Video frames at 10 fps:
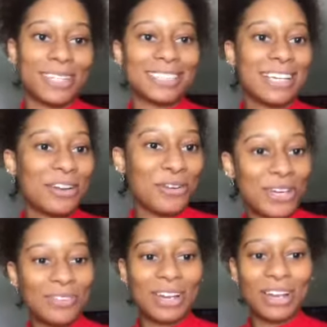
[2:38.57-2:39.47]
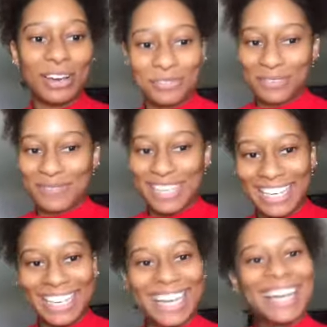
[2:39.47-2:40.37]
because I know he would love for
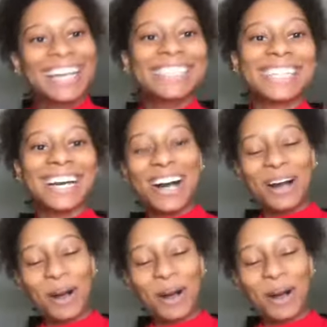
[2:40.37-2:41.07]
me to,